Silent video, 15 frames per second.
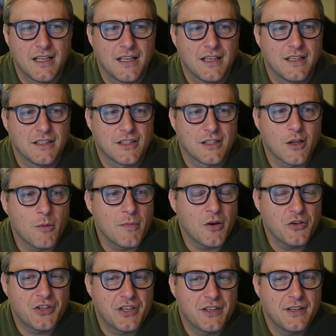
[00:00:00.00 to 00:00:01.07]
slow
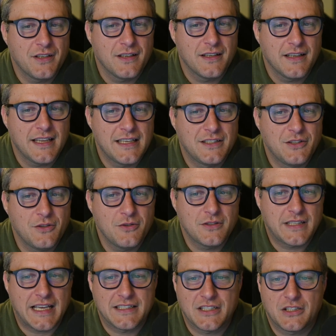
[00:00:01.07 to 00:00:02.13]
motion is used
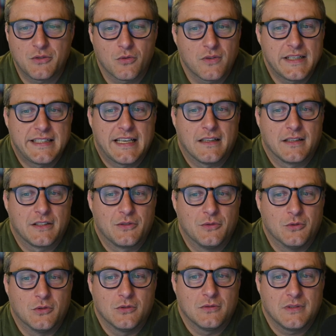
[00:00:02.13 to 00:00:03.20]
as a storytelling
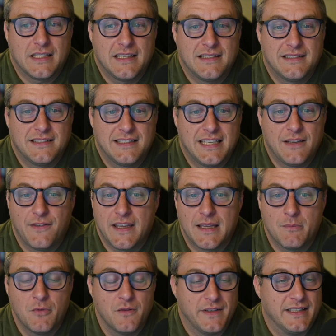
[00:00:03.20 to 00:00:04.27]
tool in TV and
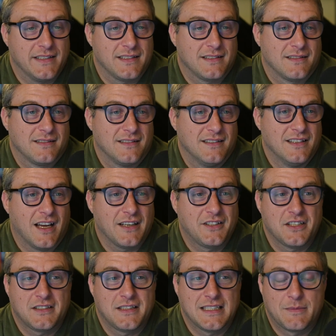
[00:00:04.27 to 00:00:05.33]
movies, not
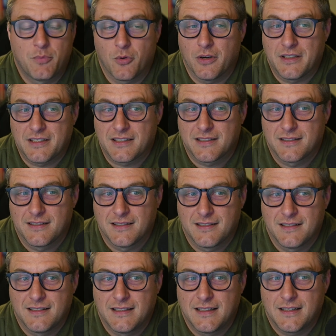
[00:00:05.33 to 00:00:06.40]
just in sports.
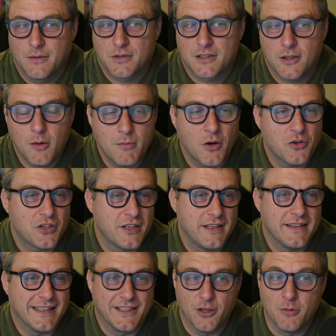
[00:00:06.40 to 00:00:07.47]
There's slow motion in the
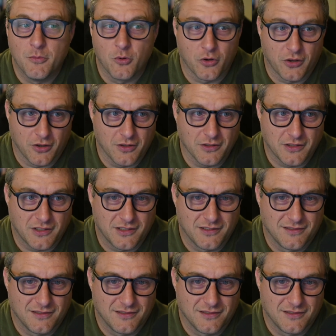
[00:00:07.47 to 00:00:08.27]
Gilmore Girls.